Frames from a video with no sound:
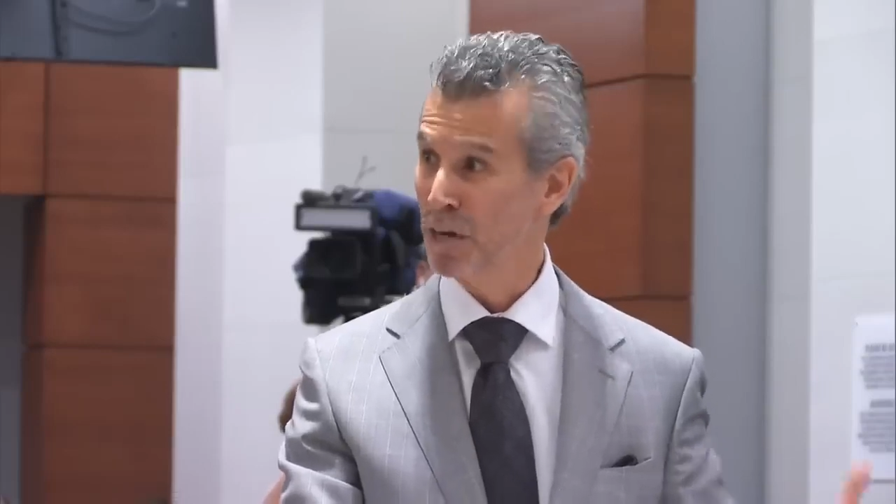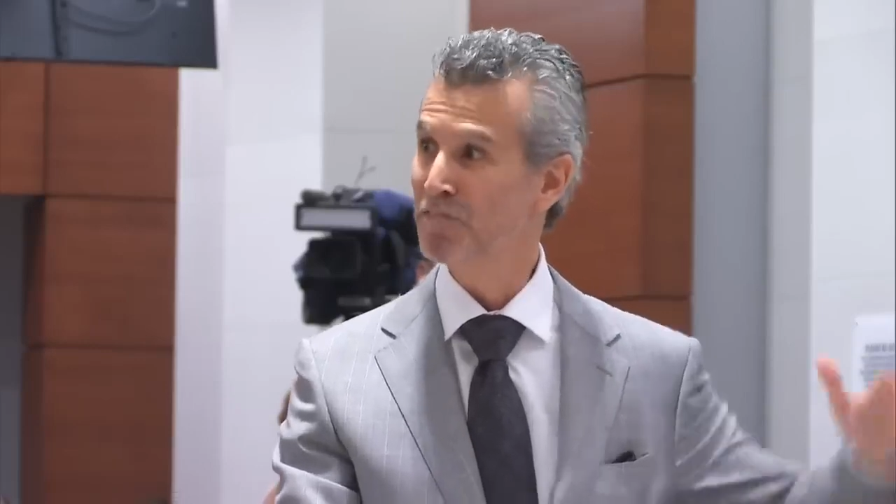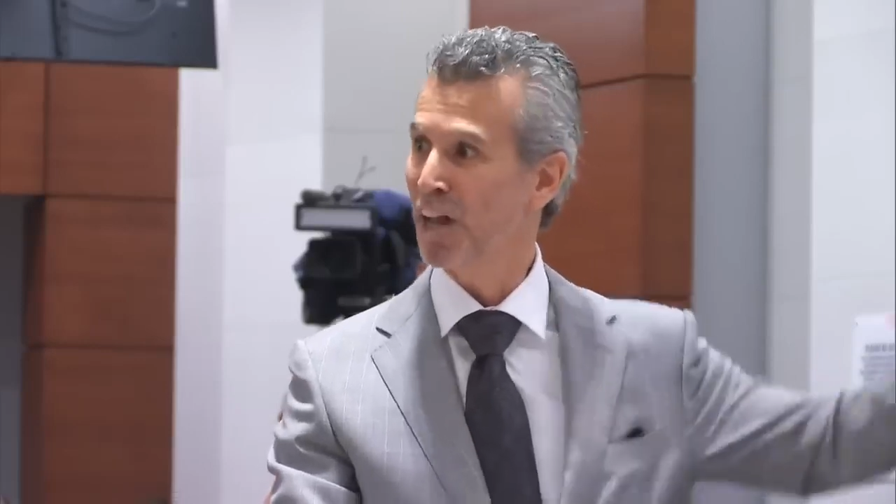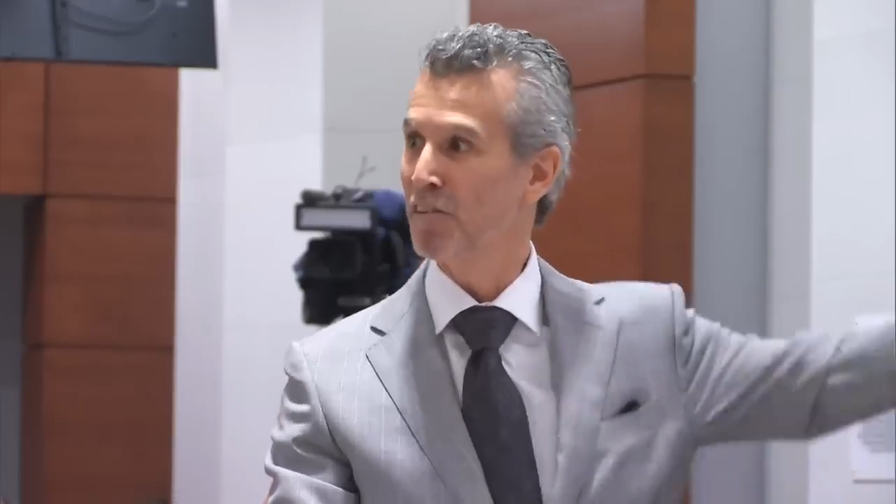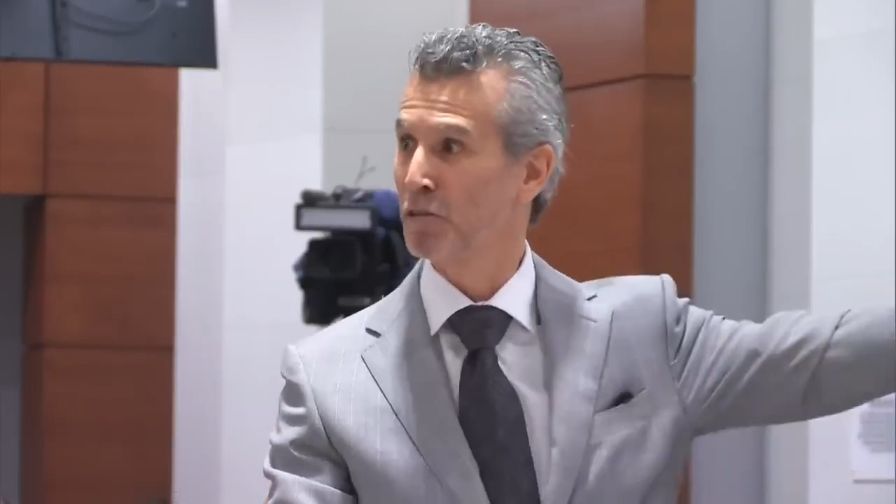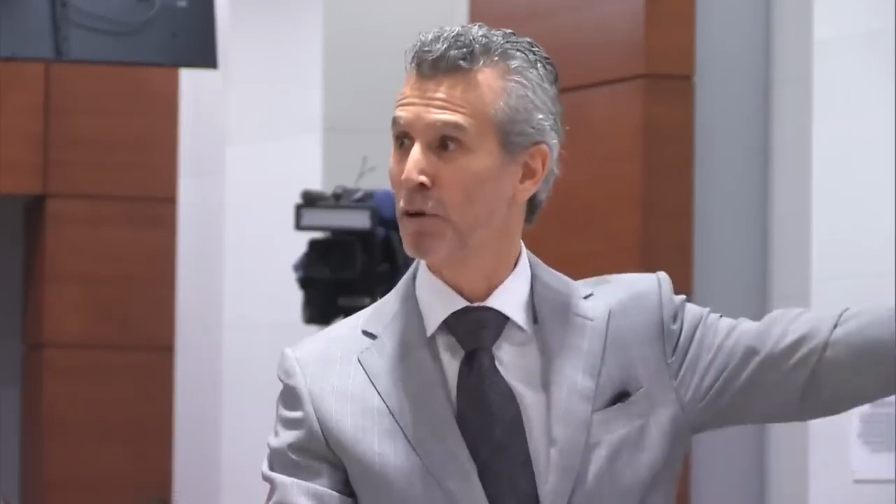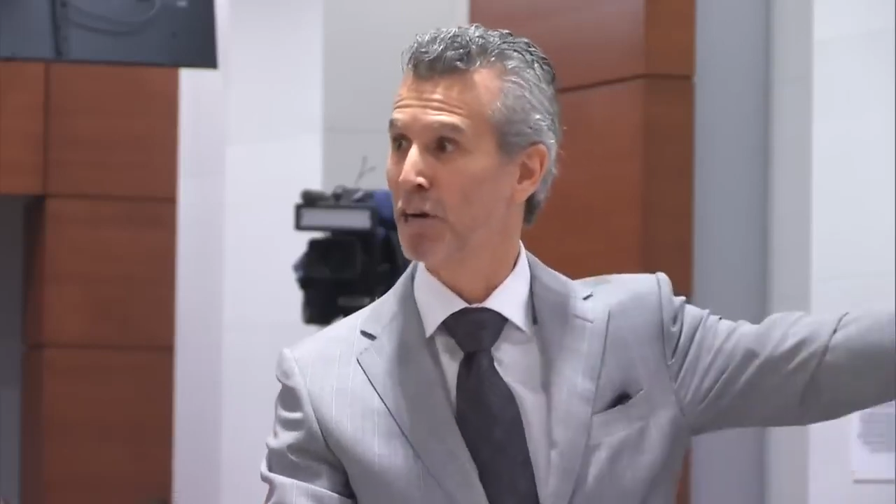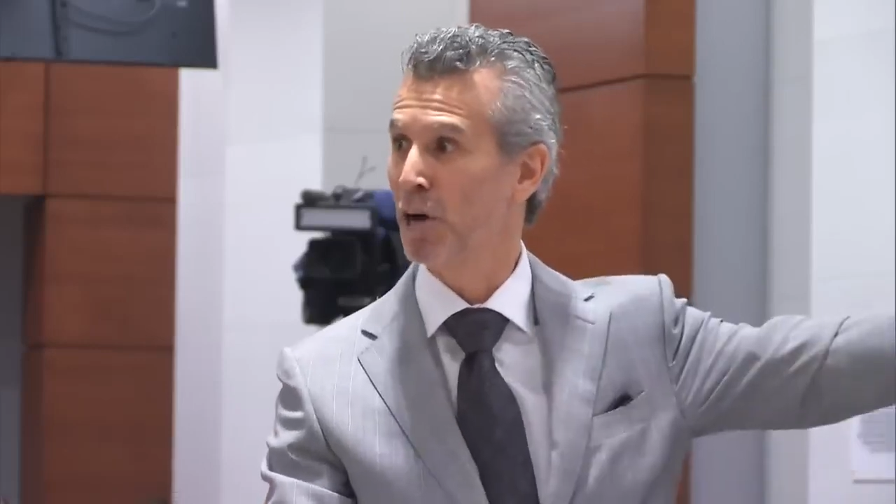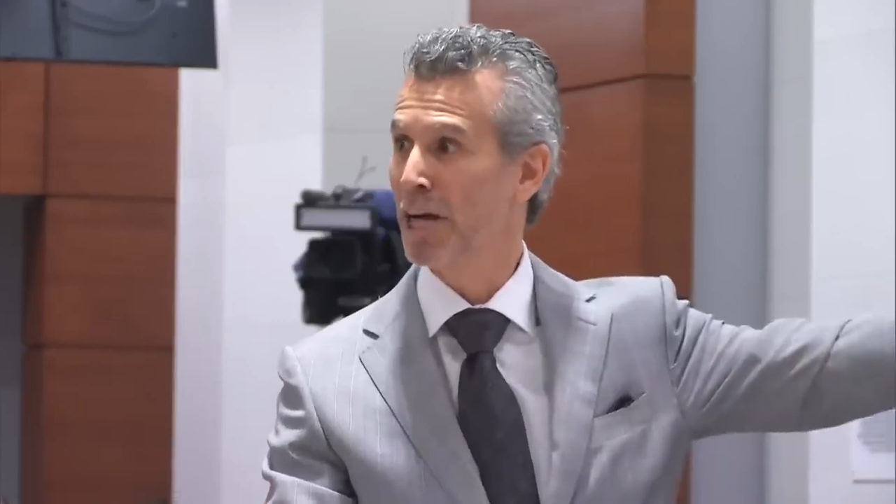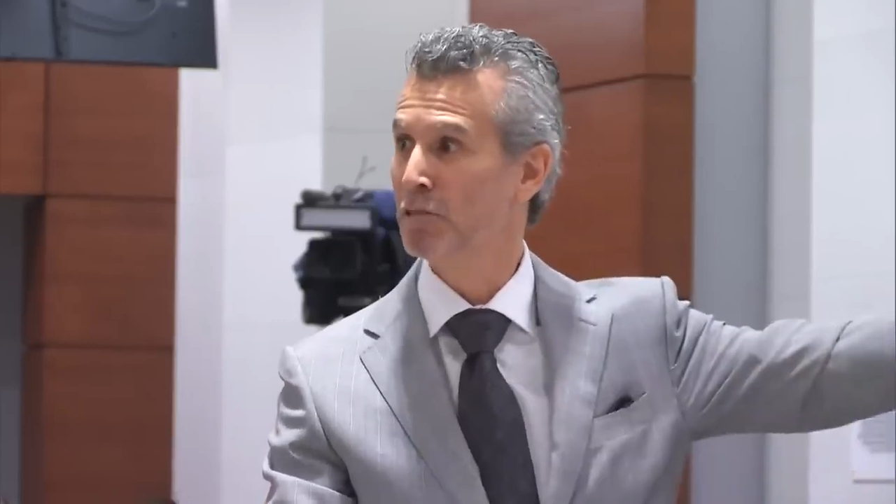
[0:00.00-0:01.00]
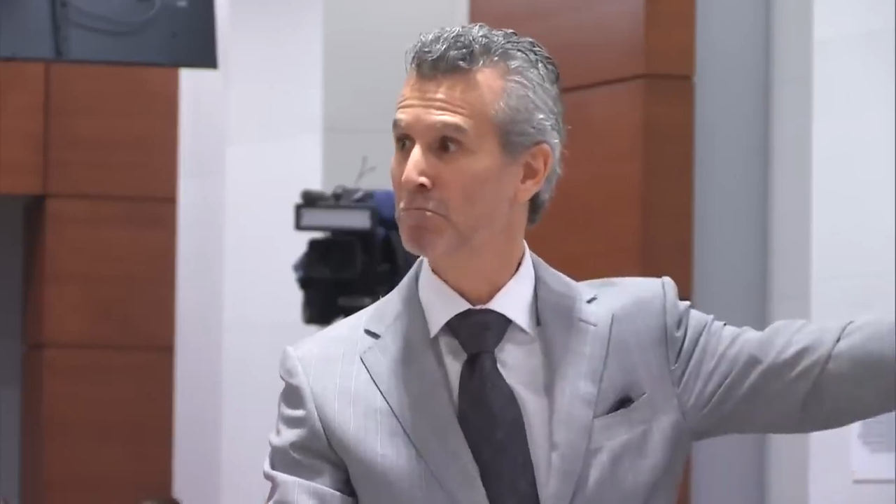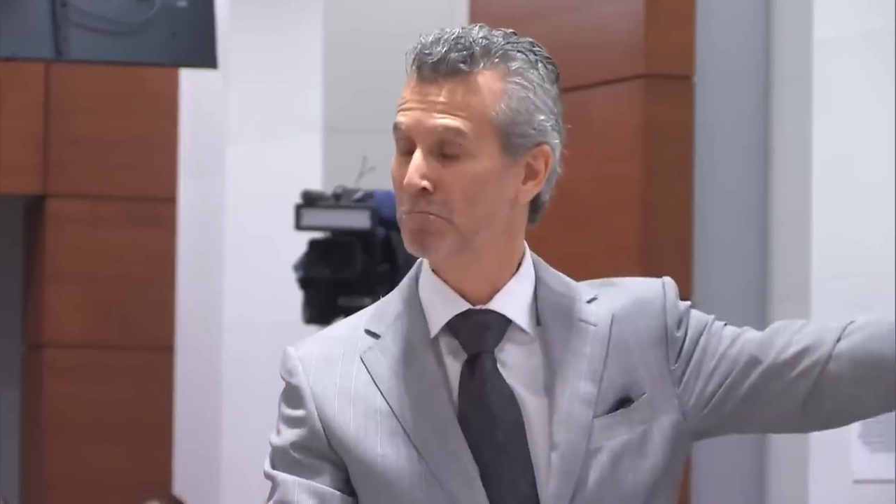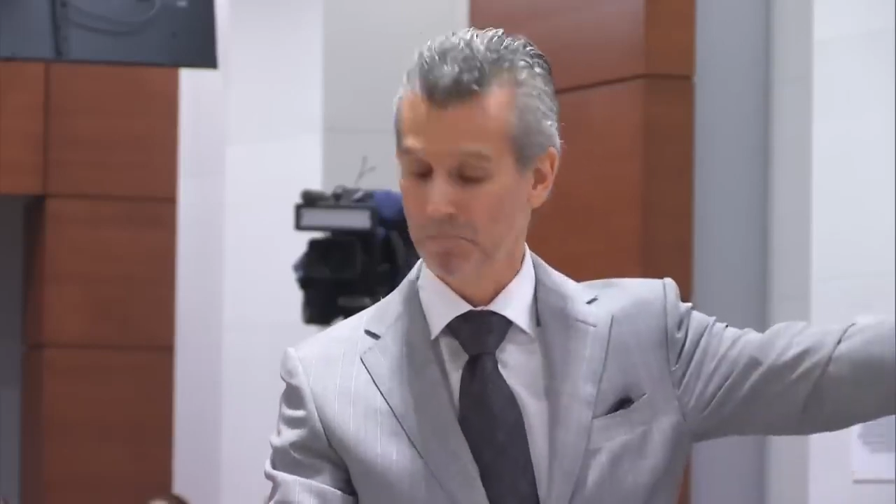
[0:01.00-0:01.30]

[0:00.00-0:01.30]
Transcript: he fell off the grid, right?